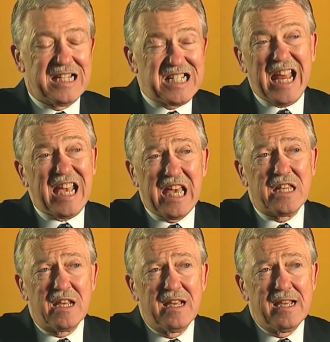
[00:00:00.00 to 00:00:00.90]
And
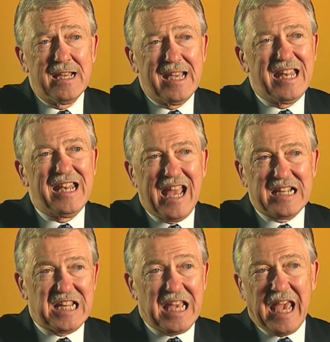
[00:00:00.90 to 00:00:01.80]
second, in
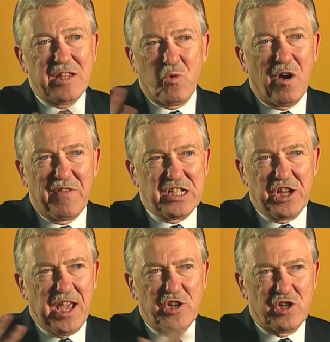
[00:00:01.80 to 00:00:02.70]
enhancing K 12
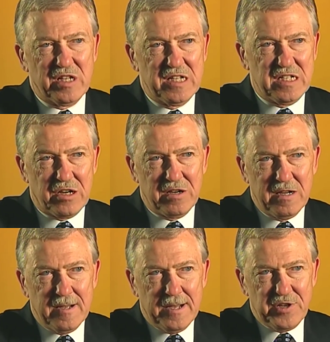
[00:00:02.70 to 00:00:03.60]
education. These are
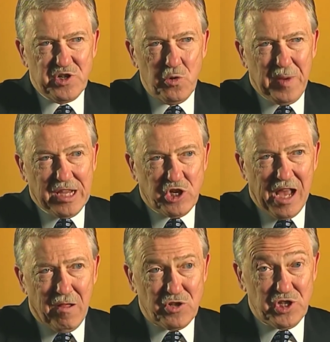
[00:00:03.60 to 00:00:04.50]
two big
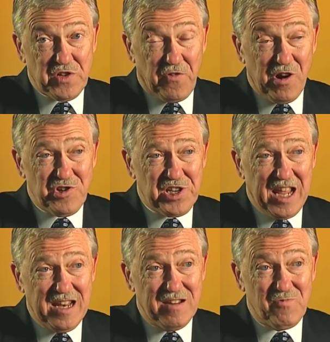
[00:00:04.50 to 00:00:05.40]
challenges for our
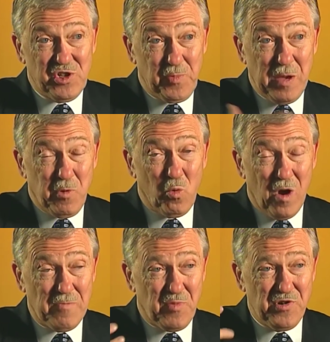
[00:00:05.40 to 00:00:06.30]
state in which people
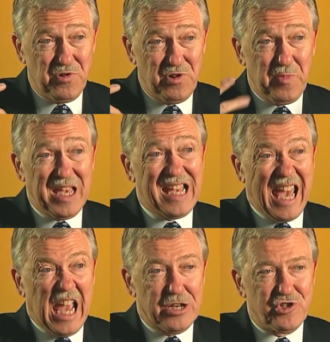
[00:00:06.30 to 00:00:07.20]
want Purdue to be
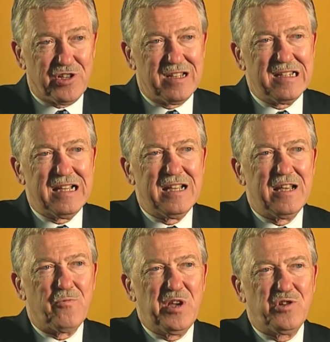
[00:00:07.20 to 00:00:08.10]
engaged. And
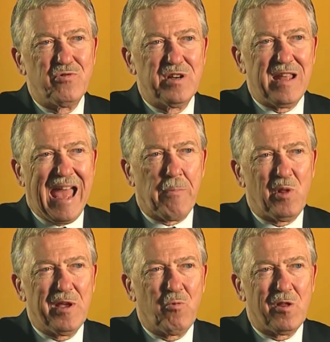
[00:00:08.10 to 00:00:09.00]
we do it
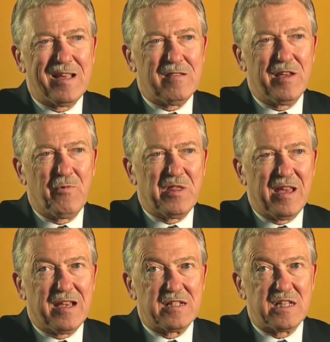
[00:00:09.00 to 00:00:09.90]
happily, willingly. We
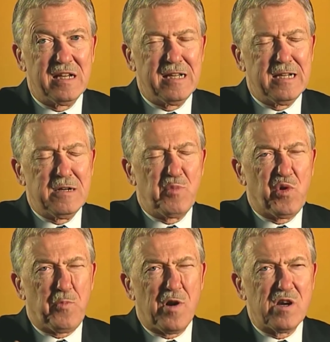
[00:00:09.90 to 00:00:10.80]
think it's
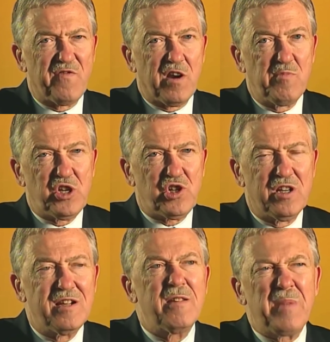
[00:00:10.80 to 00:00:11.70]
both part of our mission
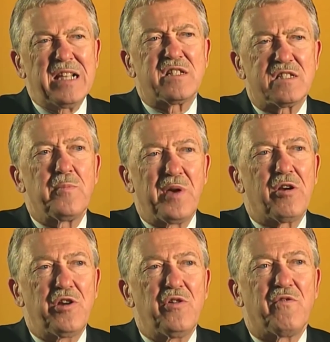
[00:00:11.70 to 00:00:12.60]
and it makes us a
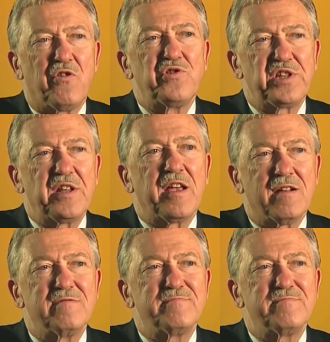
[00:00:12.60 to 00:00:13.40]
better university.